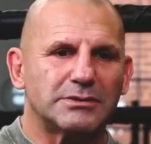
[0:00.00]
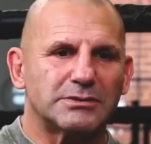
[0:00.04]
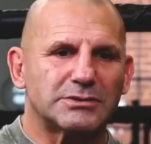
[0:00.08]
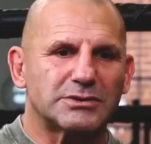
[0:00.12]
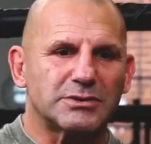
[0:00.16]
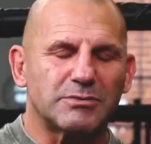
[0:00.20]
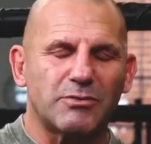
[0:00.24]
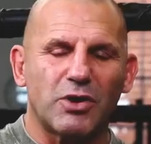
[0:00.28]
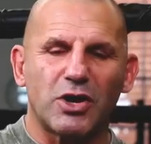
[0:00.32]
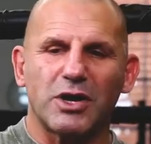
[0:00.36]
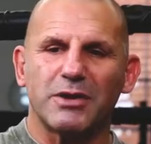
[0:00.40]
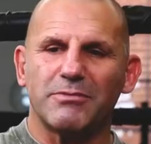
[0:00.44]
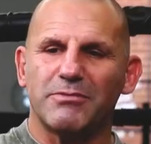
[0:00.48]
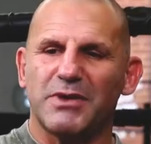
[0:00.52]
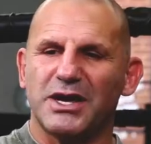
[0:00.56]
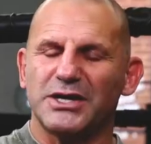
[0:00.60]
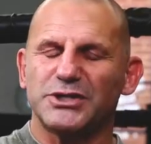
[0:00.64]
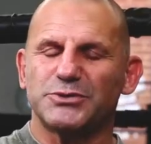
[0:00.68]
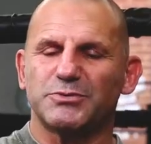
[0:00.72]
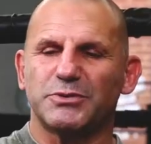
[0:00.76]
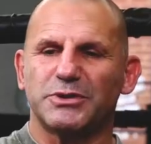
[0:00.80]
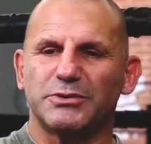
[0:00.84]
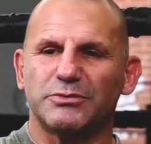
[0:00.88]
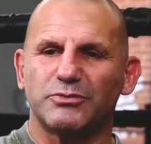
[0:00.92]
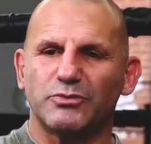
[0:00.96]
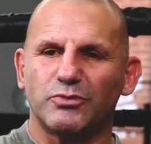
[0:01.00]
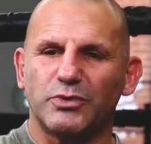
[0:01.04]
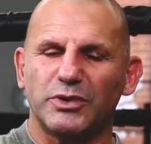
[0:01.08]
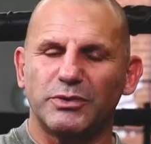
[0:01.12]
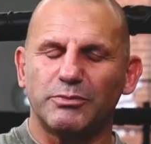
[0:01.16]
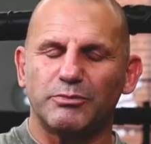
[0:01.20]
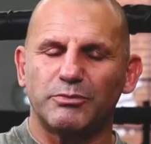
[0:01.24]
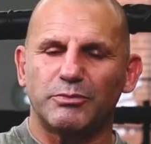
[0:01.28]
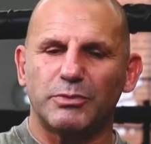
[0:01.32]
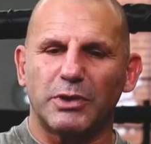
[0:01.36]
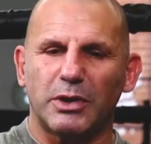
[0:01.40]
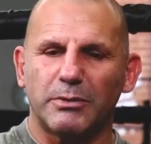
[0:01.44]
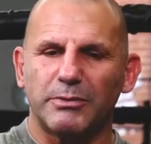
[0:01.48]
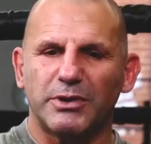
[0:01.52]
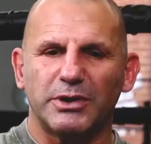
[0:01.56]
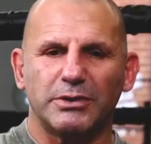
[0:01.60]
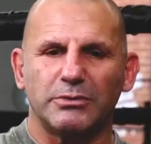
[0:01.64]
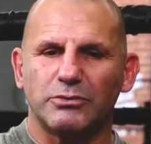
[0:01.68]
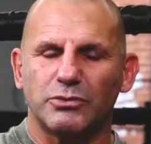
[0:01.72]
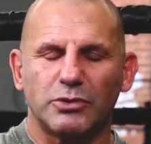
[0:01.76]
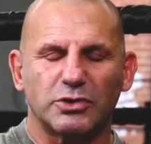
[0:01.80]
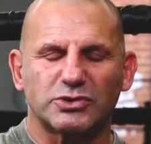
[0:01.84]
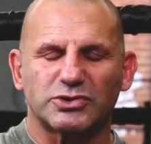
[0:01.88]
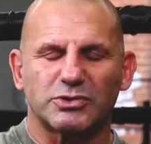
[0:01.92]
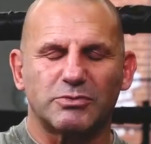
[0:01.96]
to my amazement,
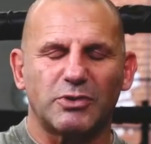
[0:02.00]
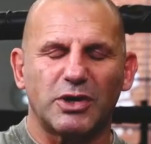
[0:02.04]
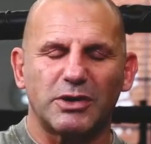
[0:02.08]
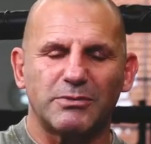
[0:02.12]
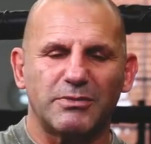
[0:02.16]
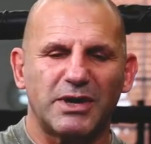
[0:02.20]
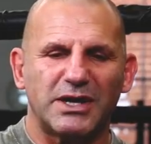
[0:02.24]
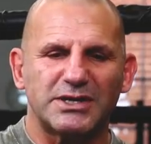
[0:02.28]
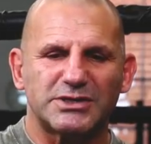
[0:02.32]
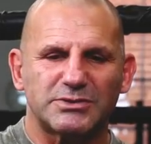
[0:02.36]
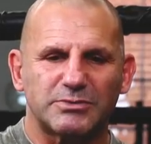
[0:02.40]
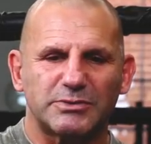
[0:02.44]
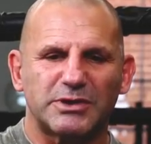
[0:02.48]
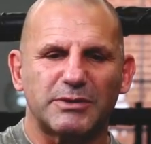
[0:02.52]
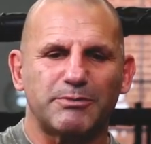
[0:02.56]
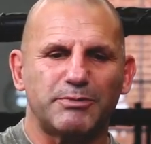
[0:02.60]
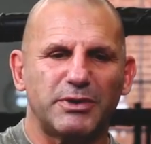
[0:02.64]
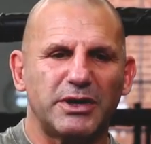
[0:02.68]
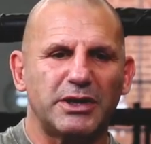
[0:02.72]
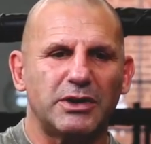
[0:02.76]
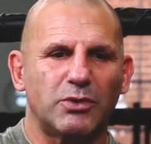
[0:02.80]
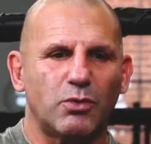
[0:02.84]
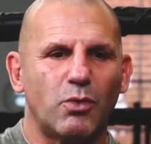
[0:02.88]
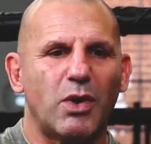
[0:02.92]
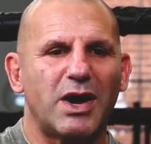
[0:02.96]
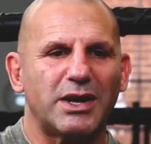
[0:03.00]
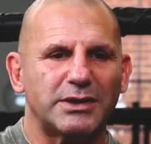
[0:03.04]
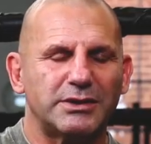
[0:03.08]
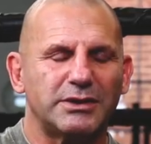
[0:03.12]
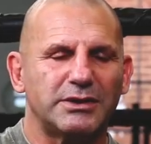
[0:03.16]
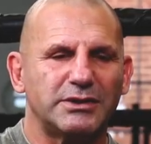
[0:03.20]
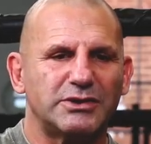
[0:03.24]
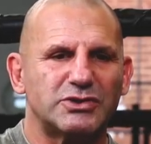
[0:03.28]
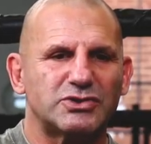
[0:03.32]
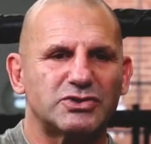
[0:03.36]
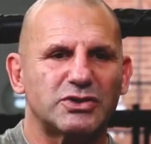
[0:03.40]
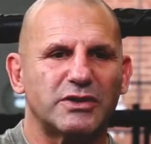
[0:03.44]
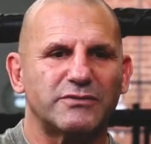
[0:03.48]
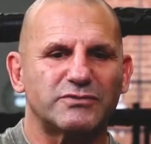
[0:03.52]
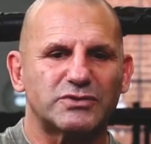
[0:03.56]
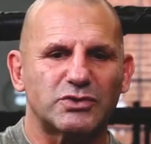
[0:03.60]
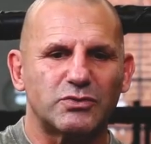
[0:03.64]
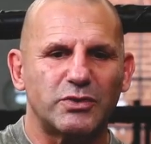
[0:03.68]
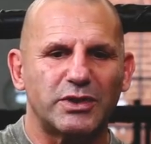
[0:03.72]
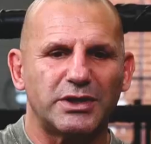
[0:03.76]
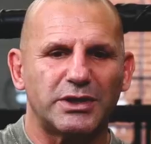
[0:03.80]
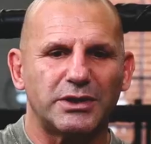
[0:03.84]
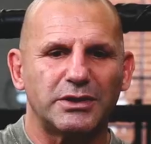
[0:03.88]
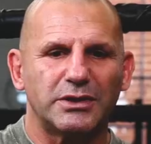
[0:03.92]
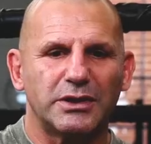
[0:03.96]
not to my amazement that Peter won, he deserved to
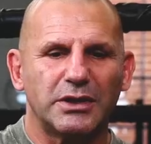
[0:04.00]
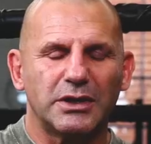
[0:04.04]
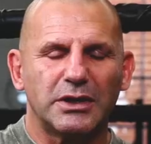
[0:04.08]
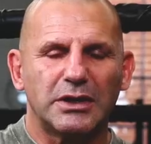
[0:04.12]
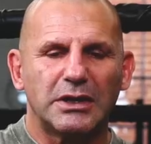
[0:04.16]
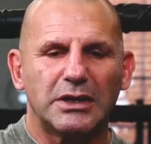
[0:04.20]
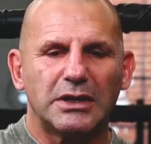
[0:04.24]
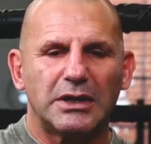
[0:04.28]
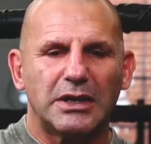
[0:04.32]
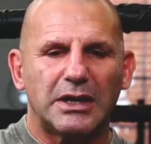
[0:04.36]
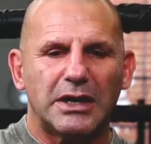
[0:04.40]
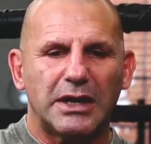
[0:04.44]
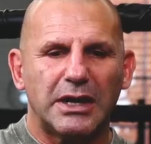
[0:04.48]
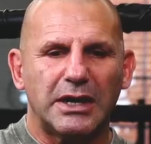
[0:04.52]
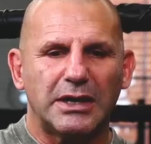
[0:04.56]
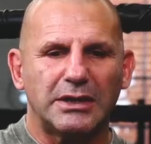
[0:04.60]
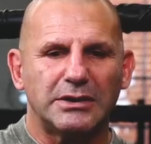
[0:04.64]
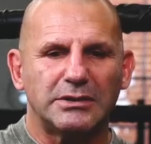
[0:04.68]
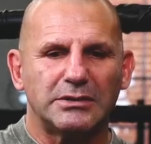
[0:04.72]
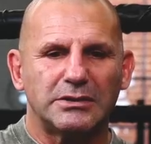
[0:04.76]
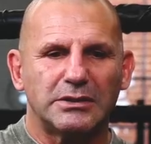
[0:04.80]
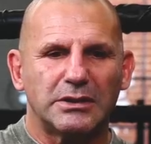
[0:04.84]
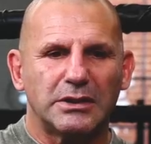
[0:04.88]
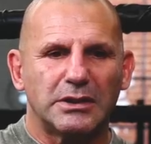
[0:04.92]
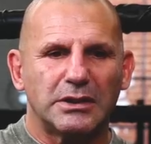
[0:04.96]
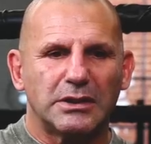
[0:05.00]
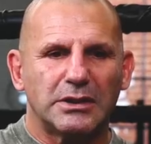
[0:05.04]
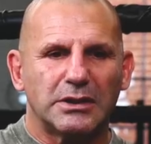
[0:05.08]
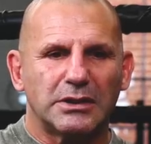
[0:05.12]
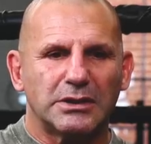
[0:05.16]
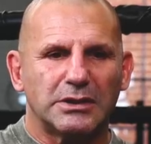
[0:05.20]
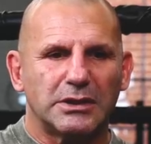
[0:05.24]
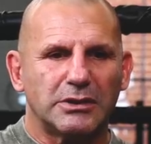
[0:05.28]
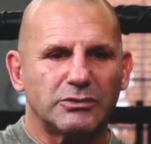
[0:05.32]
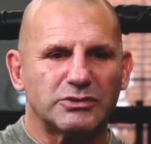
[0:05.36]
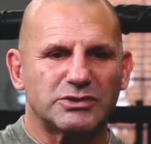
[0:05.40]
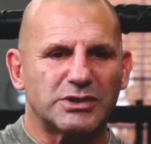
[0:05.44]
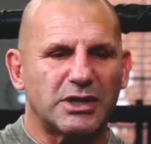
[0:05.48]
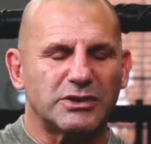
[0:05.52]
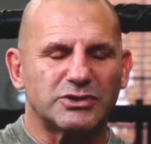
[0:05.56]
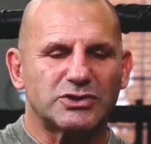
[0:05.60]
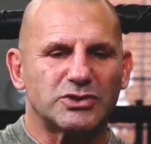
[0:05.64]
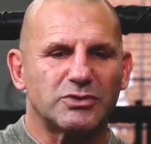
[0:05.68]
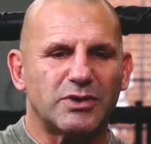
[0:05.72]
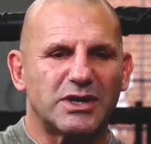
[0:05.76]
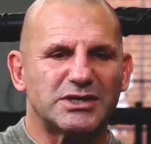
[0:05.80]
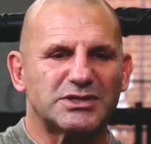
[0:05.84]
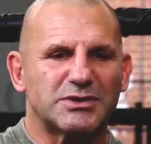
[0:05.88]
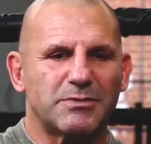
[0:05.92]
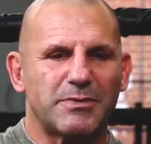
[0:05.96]
win it, and there was no two
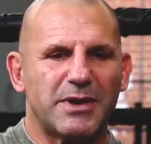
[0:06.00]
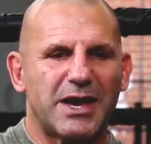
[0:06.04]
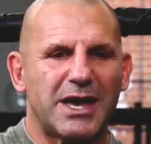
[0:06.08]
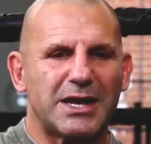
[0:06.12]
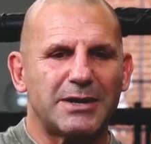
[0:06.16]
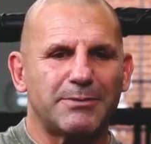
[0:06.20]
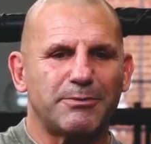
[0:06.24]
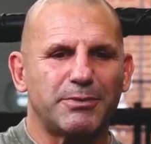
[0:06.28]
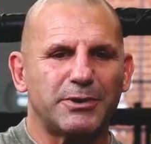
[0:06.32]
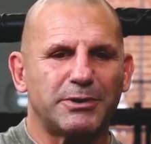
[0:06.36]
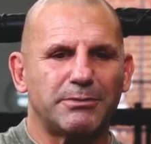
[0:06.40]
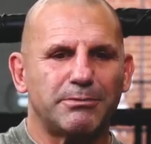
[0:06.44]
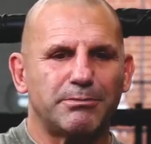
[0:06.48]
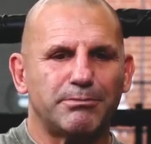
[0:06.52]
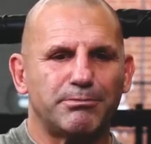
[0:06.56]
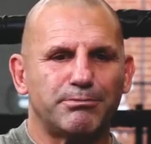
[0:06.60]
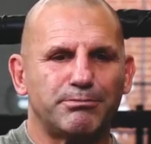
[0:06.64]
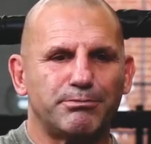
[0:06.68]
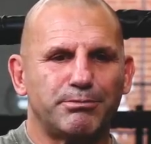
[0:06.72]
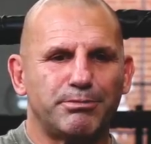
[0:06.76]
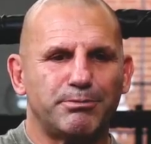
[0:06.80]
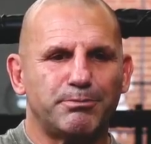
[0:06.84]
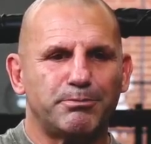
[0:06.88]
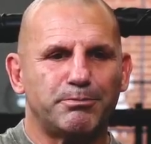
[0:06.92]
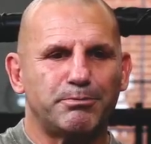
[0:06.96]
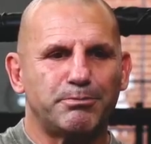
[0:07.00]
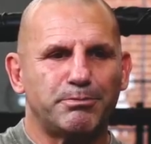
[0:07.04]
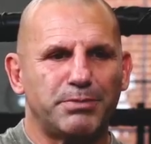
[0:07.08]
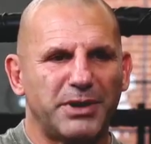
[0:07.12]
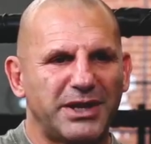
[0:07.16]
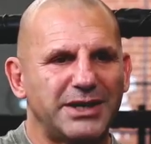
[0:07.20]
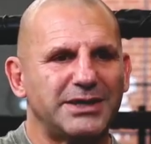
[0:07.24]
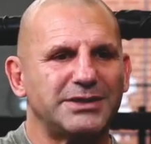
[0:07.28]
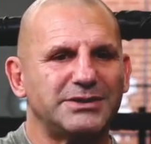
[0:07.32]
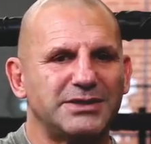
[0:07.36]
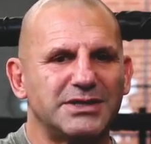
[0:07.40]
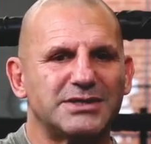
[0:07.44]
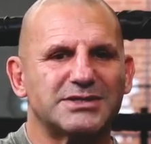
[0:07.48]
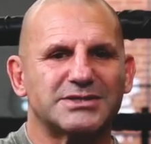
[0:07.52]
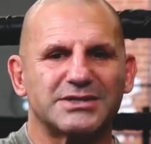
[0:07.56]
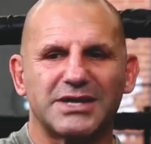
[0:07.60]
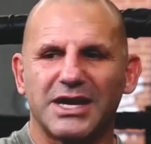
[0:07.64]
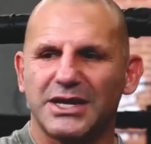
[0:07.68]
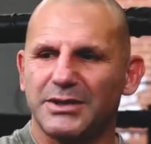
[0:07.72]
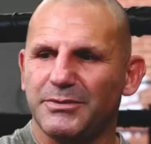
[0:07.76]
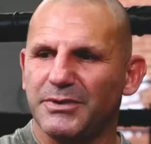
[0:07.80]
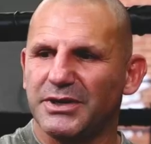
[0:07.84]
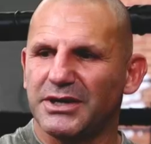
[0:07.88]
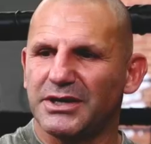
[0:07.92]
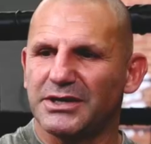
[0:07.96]
ways about it. But Peter did say
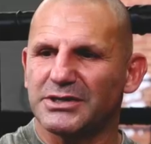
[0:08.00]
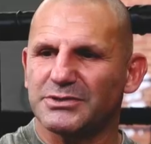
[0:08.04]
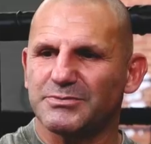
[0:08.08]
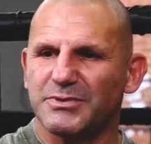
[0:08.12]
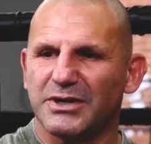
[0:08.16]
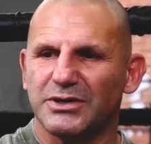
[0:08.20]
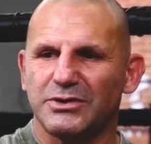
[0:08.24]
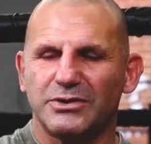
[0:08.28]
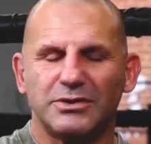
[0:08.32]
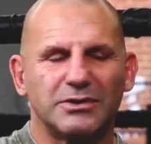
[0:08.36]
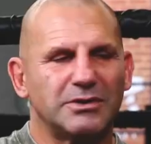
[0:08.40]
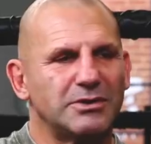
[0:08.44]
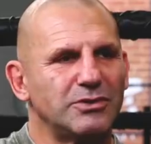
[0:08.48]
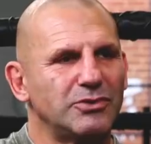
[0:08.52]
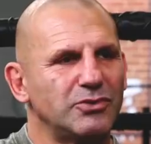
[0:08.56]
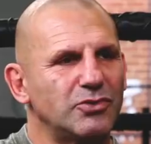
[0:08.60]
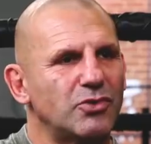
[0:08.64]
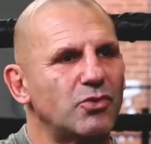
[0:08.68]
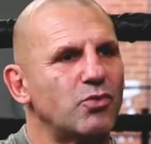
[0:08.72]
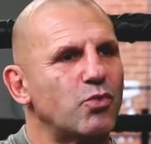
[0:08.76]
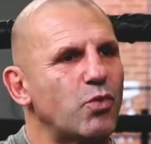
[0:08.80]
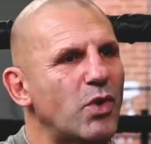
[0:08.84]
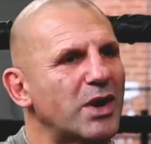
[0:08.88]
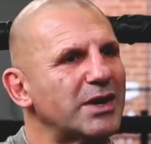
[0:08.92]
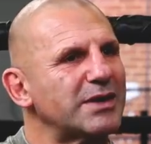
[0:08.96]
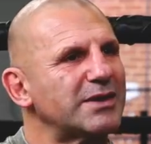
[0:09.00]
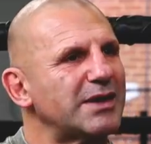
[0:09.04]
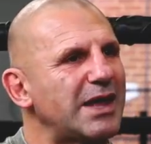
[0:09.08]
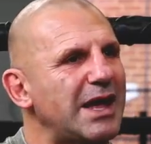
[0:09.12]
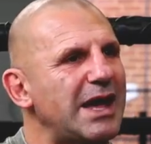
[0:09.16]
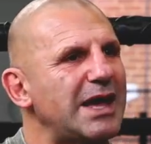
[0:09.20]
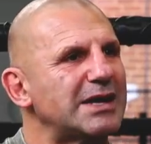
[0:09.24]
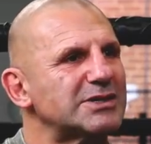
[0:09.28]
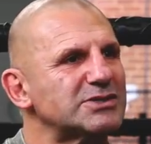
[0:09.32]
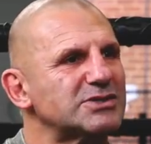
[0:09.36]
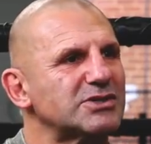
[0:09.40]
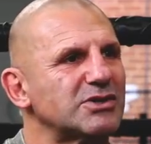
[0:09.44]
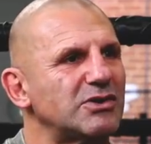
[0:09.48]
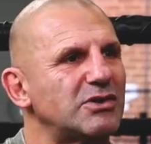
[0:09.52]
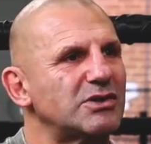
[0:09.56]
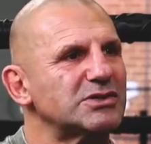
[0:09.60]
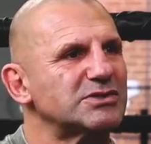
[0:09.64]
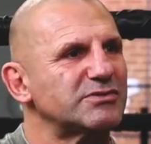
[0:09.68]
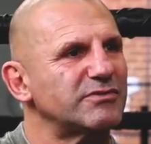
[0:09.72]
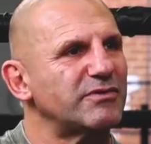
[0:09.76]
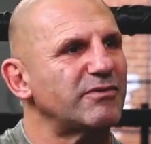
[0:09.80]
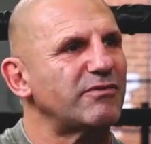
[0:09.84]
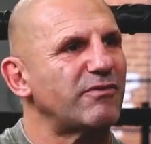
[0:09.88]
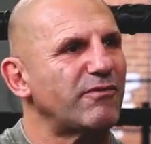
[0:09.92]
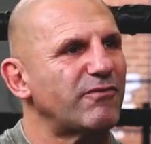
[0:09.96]
to me, he goes, mate, you're one of the hardest guys
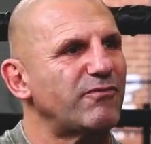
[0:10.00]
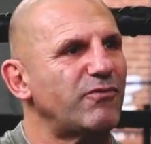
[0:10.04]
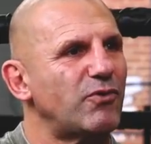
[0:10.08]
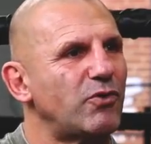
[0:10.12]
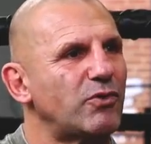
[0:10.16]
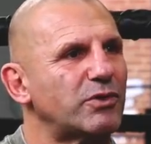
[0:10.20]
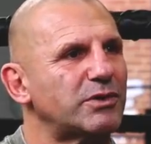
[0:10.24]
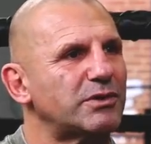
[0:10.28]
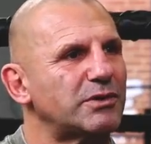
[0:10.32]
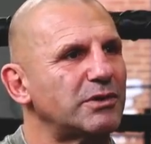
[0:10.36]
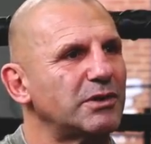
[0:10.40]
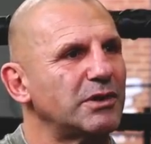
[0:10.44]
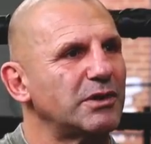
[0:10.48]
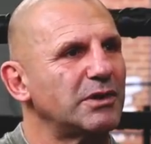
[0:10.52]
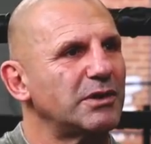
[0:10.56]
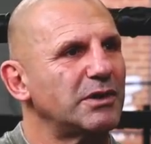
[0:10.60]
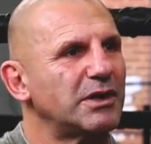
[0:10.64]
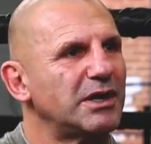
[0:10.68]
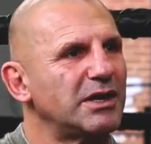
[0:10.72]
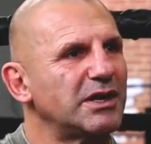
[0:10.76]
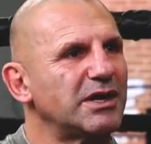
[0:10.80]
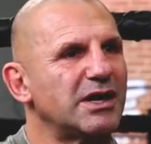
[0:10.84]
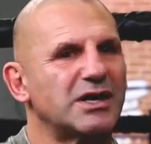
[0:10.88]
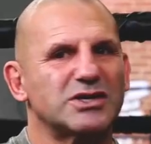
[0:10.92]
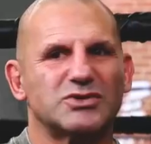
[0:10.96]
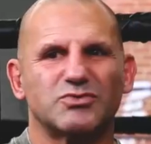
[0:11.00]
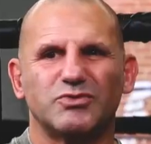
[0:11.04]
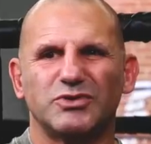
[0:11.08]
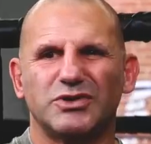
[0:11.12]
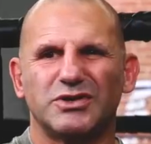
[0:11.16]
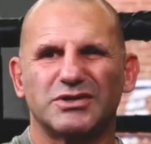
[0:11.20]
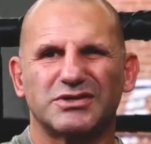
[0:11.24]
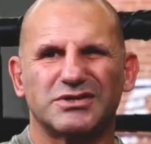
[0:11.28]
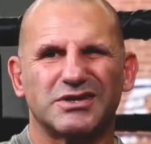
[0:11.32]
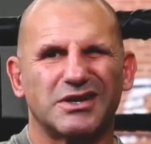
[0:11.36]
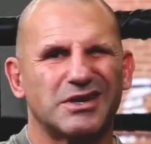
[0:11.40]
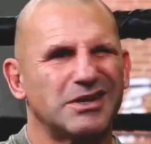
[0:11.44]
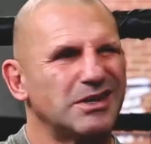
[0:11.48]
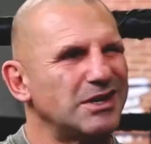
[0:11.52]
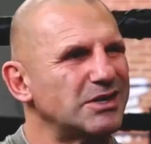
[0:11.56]
I've ever fought. And he goes, with your second, he